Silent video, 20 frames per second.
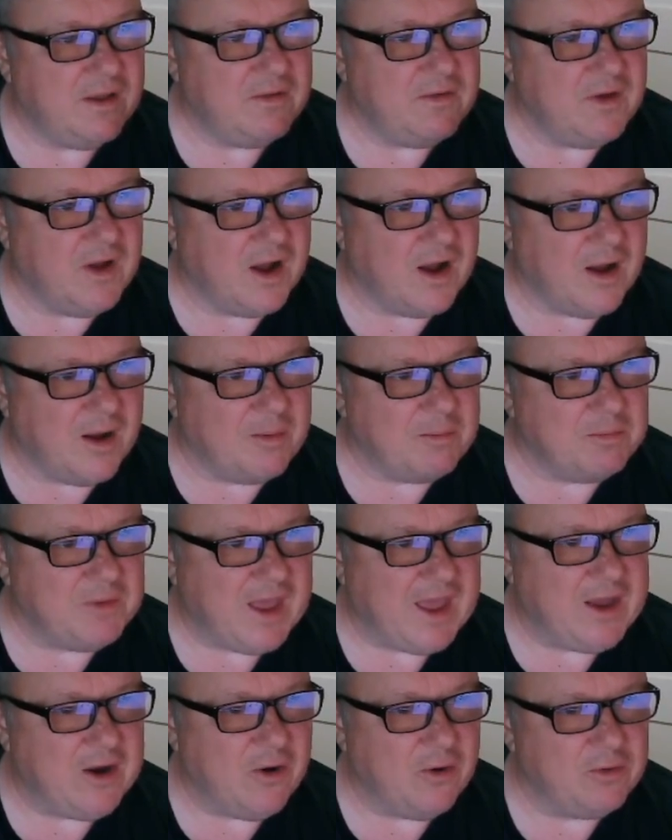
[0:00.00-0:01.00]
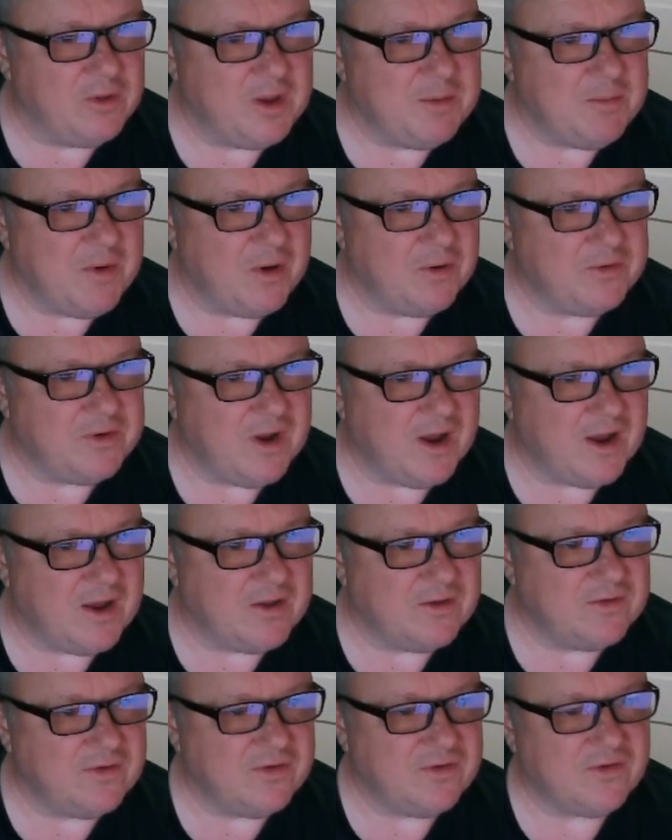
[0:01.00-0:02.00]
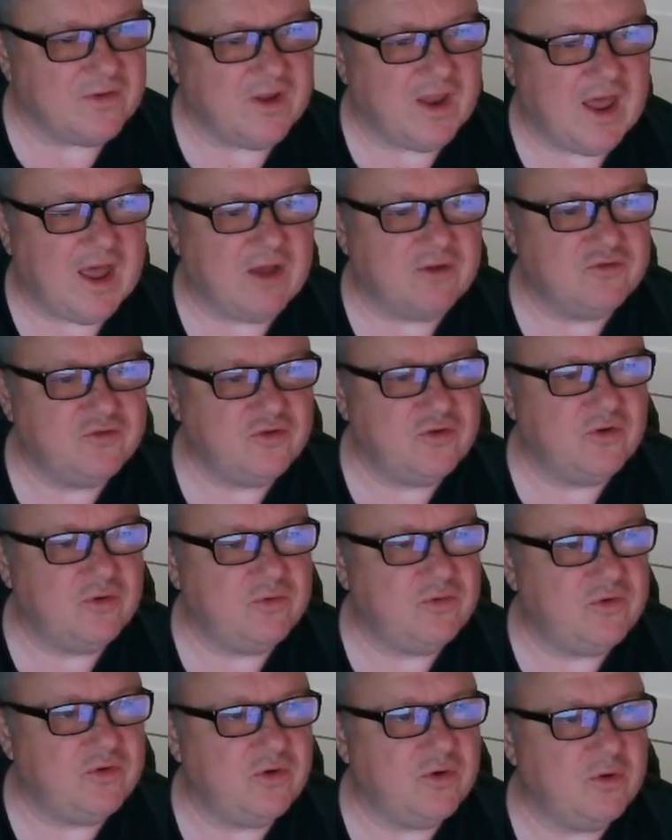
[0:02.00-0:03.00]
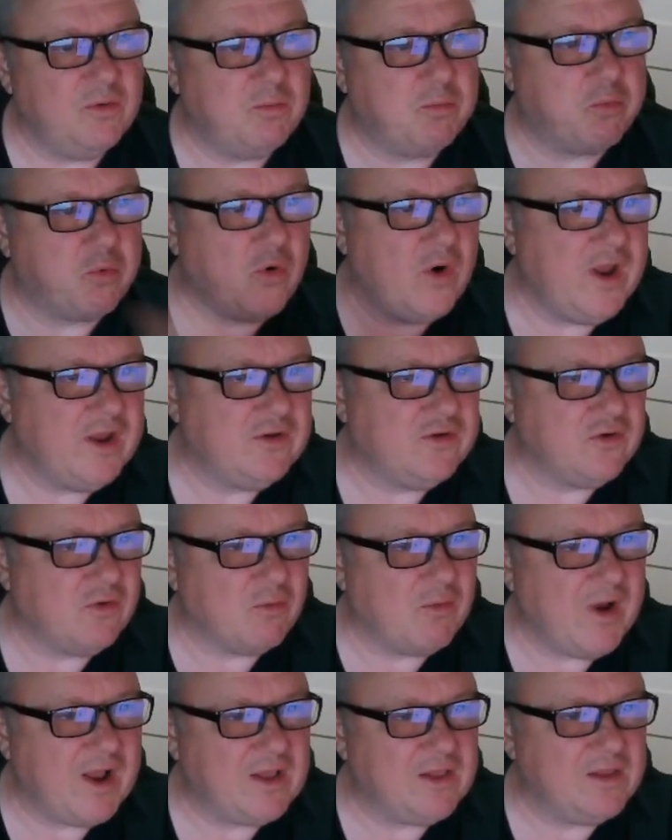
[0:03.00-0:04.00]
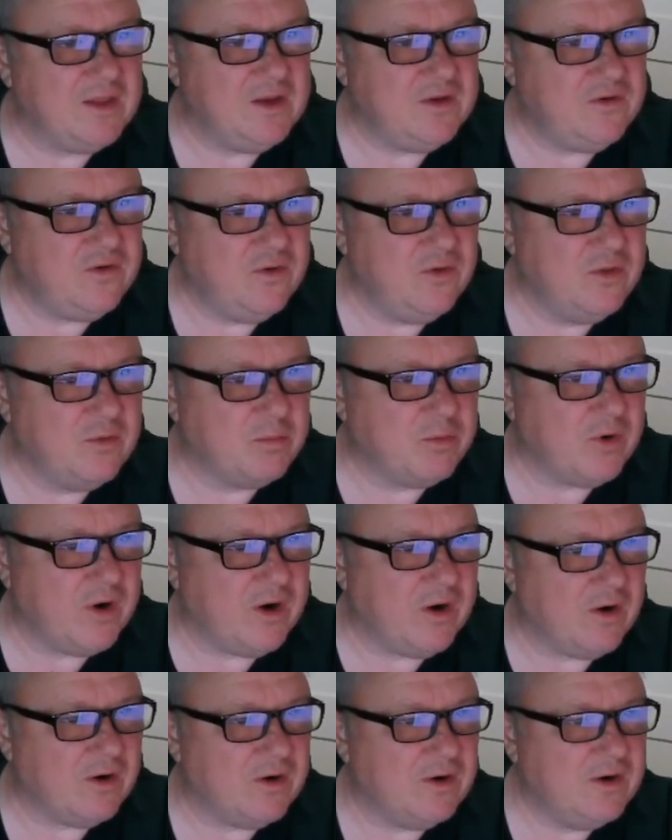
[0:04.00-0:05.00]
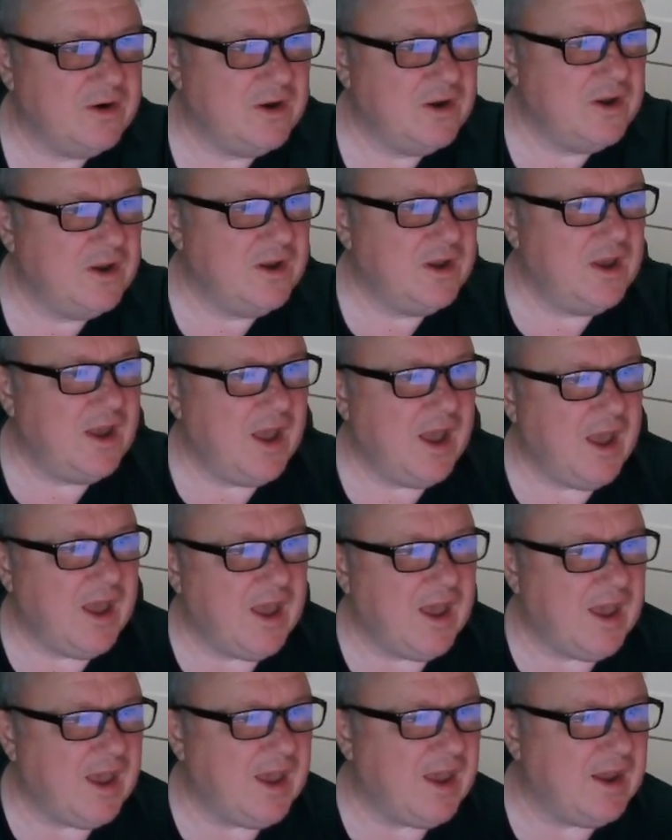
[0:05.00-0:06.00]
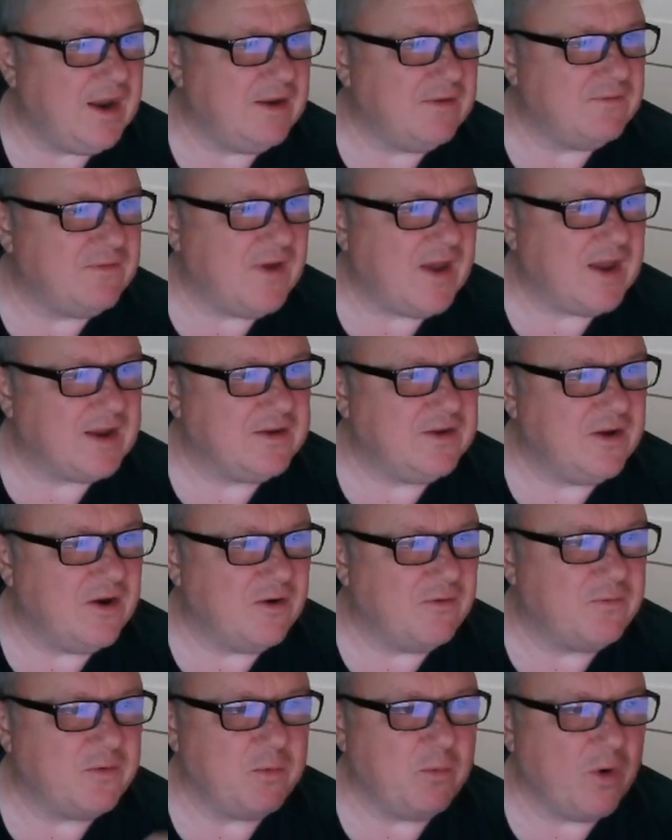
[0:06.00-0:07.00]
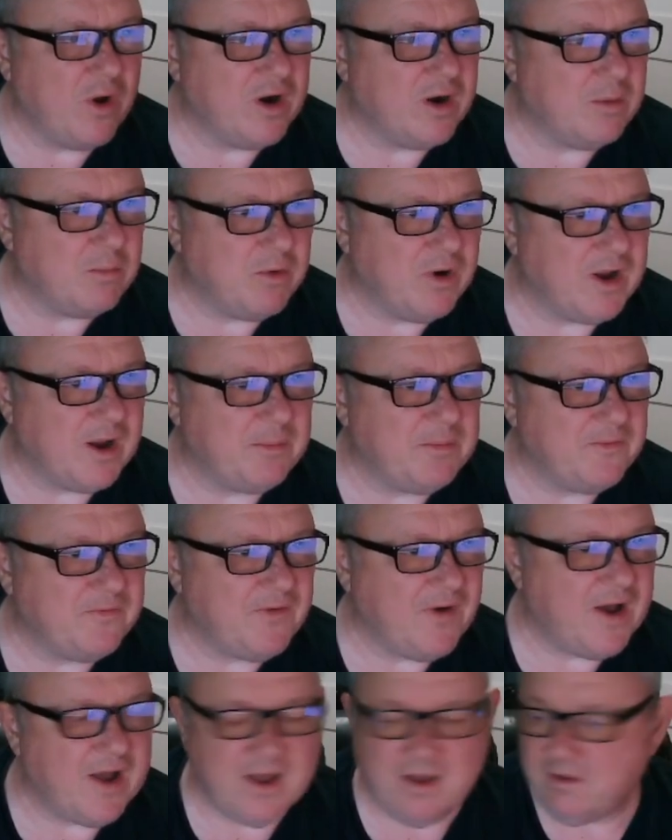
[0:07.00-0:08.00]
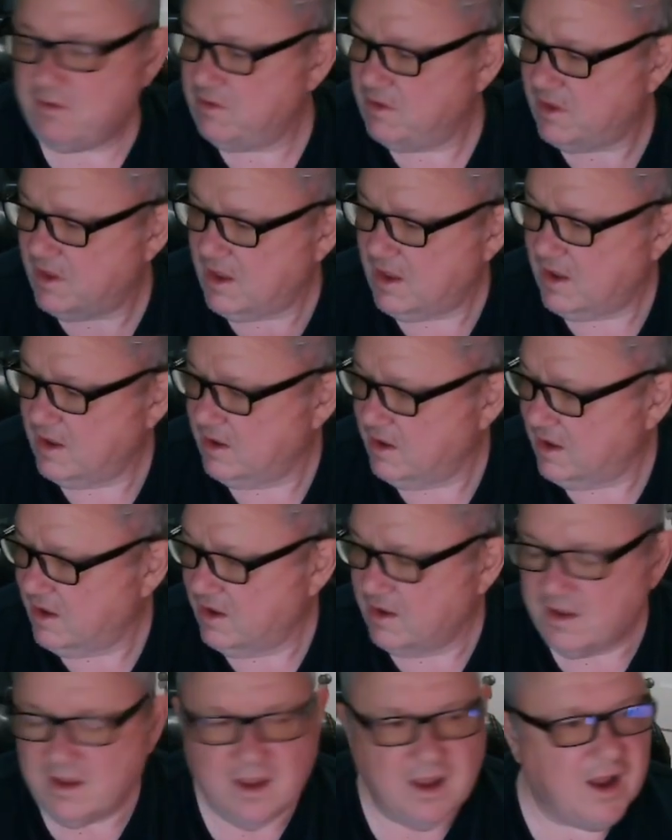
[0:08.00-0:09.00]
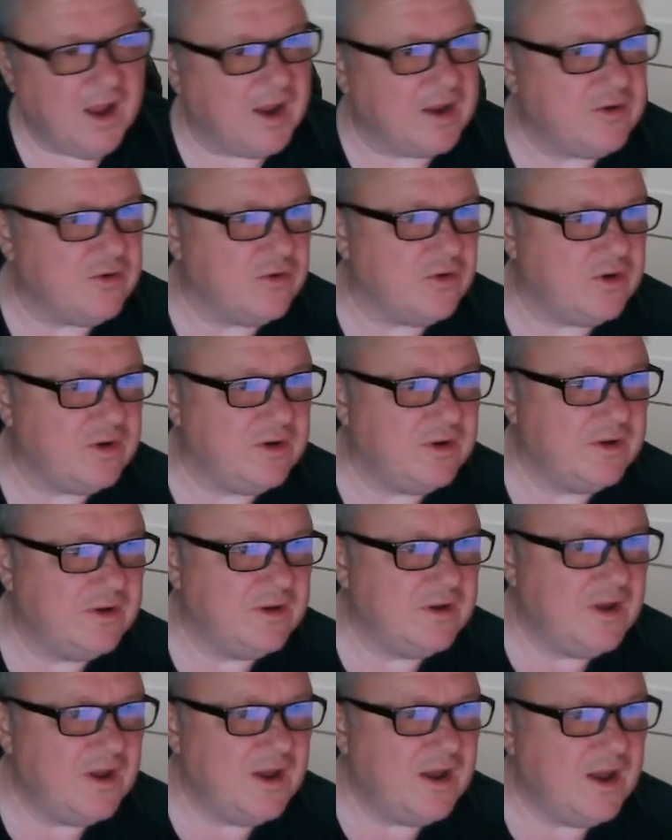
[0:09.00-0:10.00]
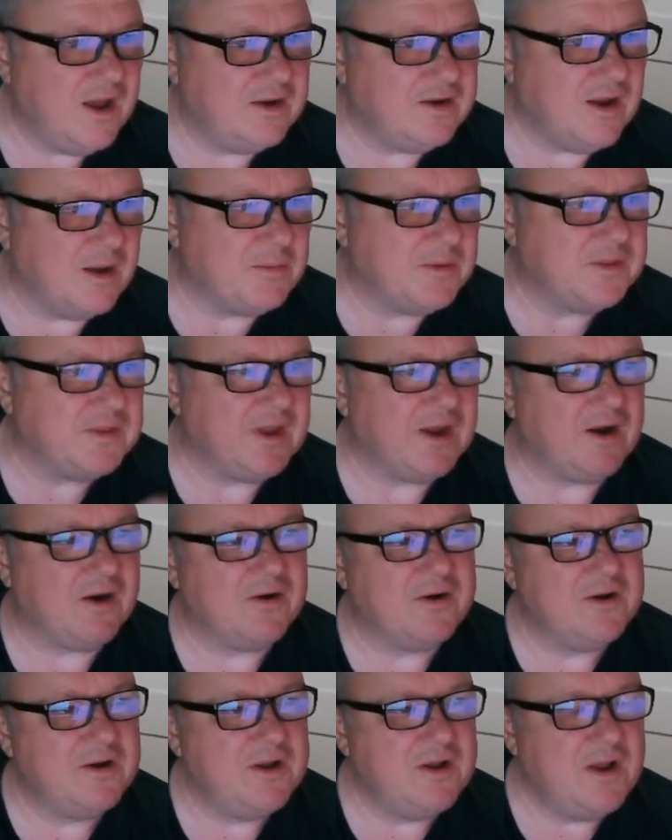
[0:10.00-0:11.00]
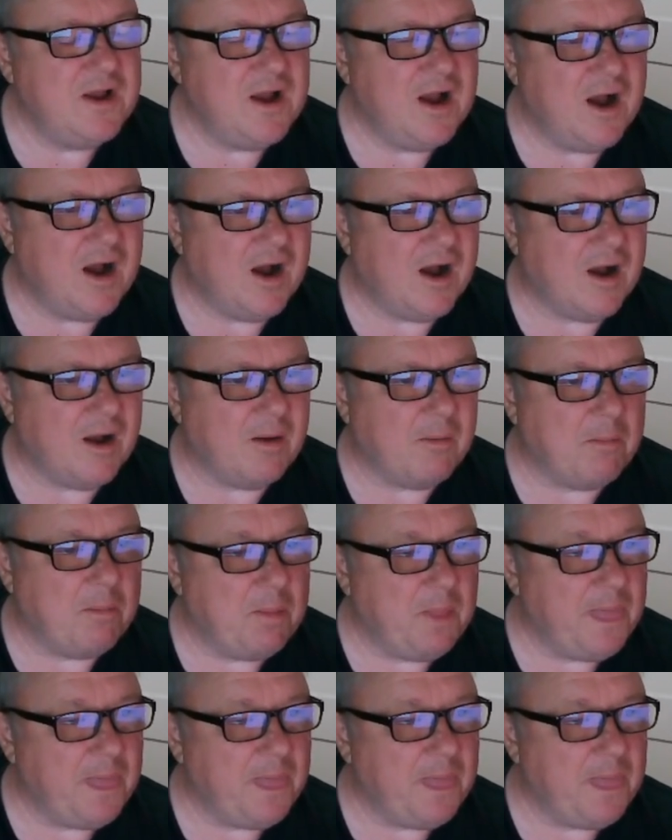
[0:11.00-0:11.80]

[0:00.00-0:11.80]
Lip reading: LAN only mode does. Is it allows you to print directly to the printer. And in fact, if we wanted to bring up a file, I could dump it there. Um,